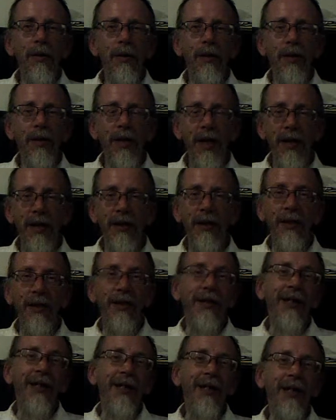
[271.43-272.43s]
then
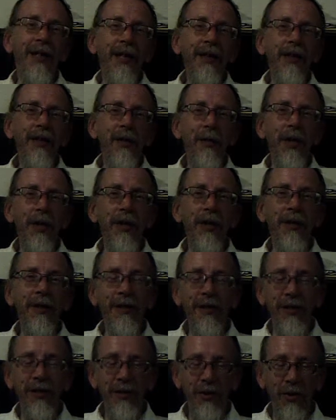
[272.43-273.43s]
let them
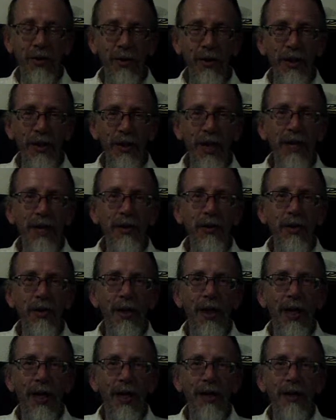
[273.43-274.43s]
join the end of the
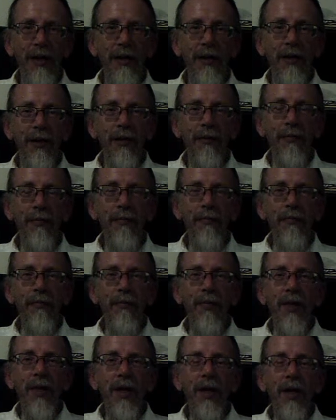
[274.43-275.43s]
line.
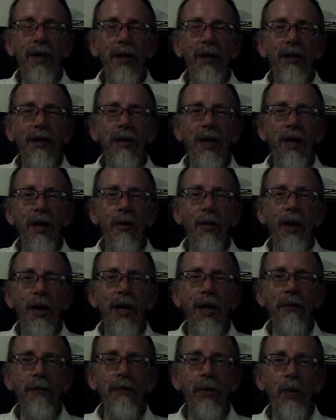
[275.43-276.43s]
That way
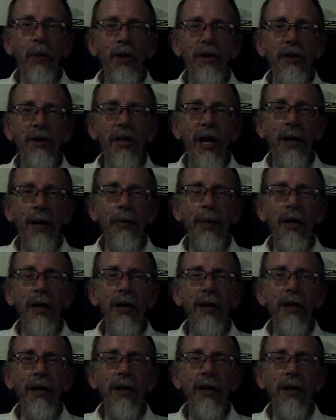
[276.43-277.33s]
everyone's happy